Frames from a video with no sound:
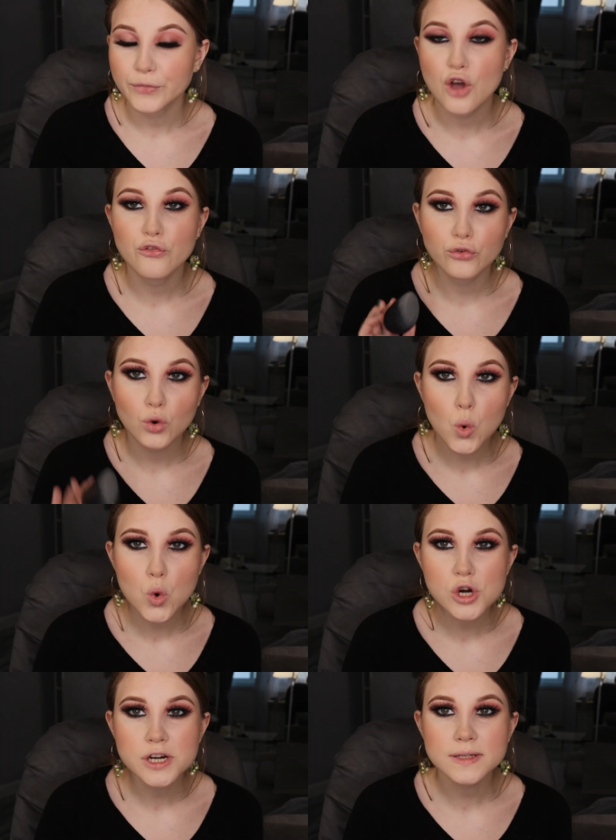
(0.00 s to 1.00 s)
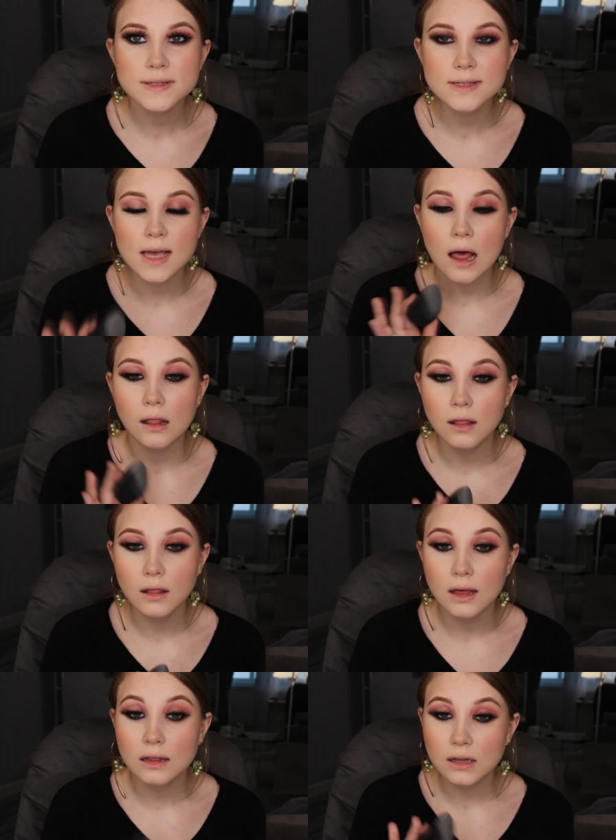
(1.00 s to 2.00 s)
Of course, a
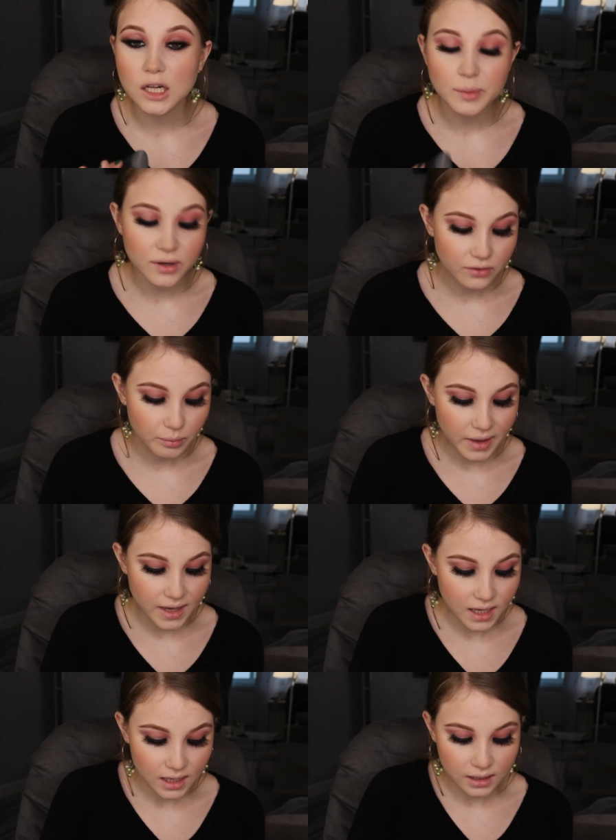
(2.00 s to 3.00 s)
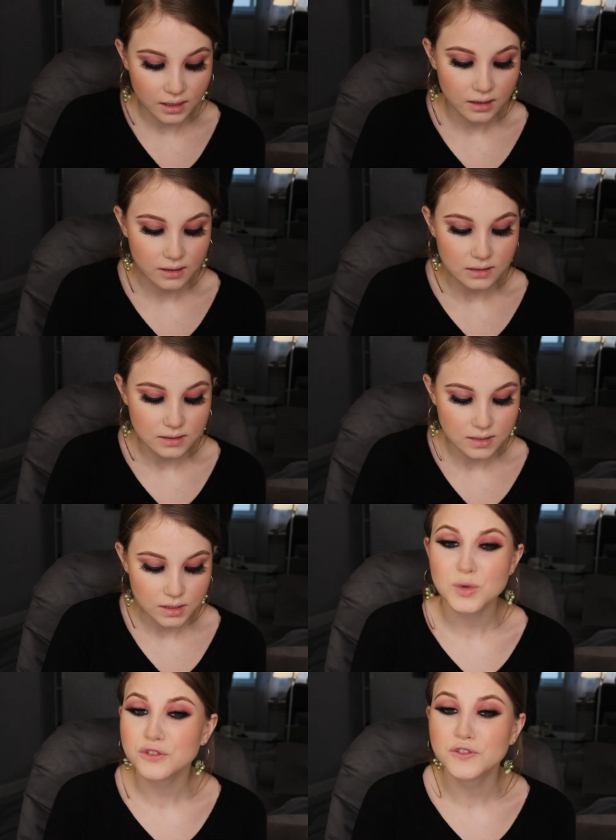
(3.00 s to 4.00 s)
little bit of the baking, because
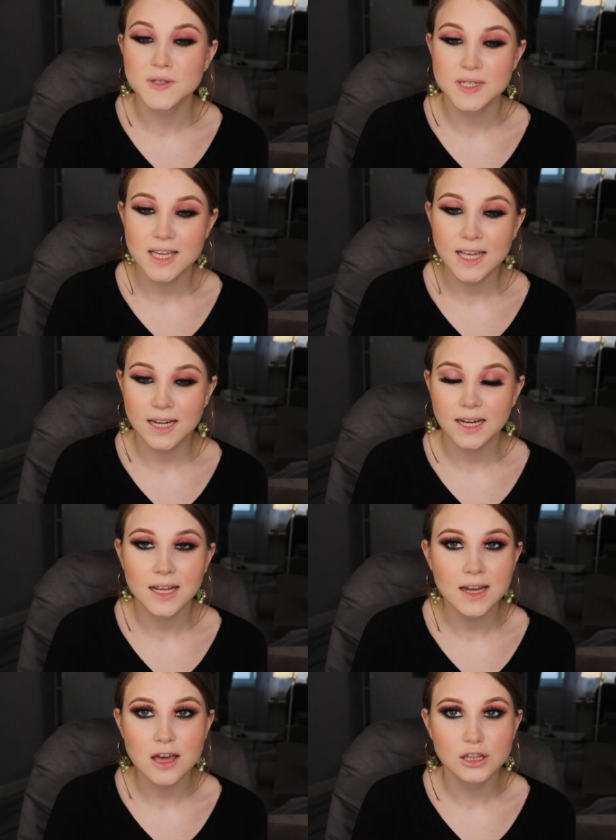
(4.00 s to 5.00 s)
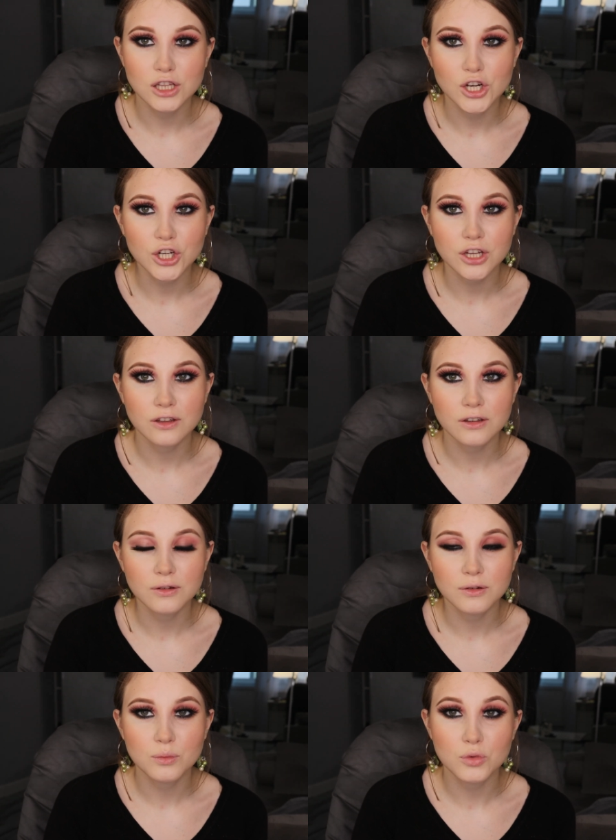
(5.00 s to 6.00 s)
perfect skin cannot look
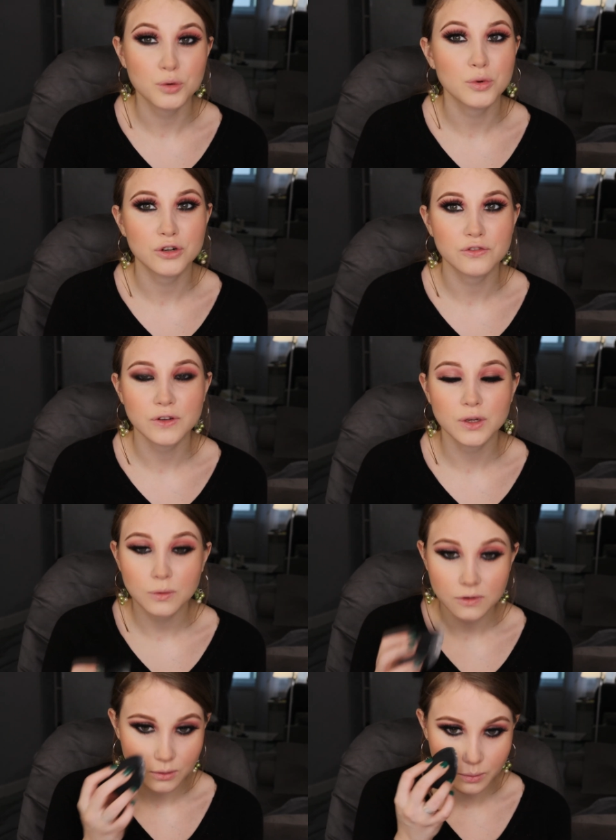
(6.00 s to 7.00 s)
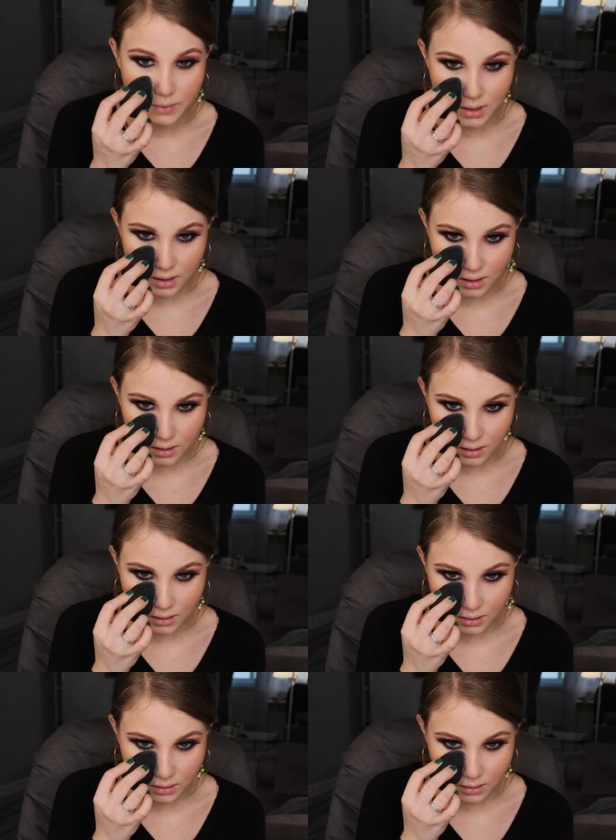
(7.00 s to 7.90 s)
more perfect without baking.